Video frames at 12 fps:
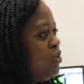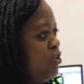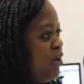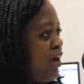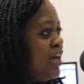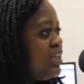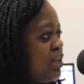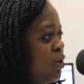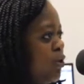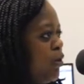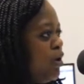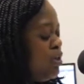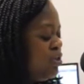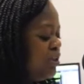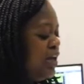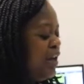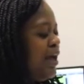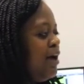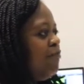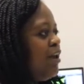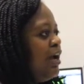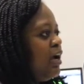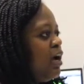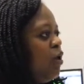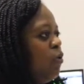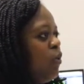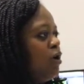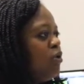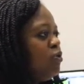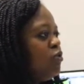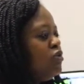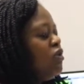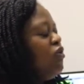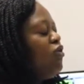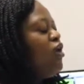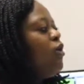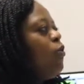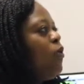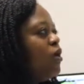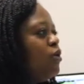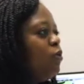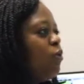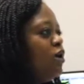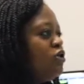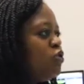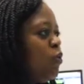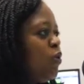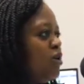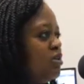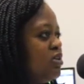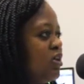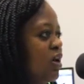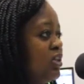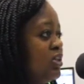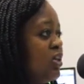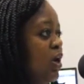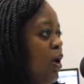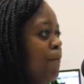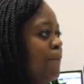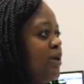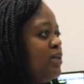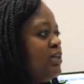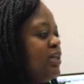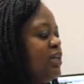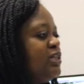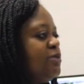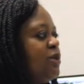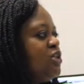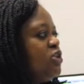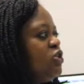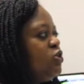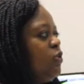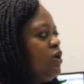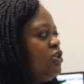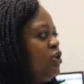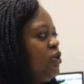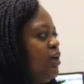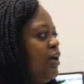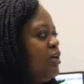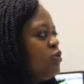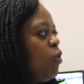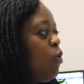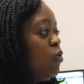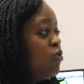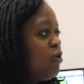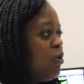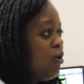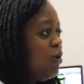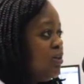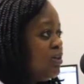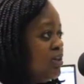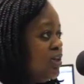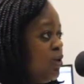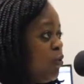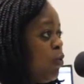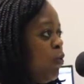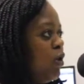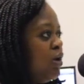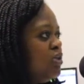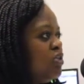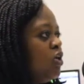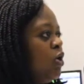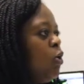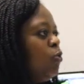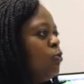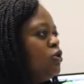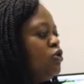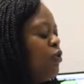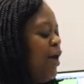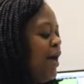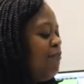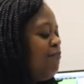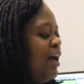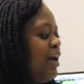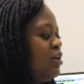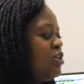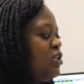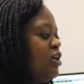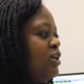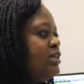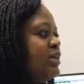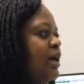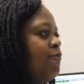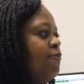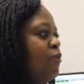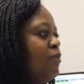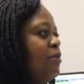You guys, are you going to then have like not a one-on-one talk as such, but in as much as you want to look at all the girls in college, will you have like a certain time for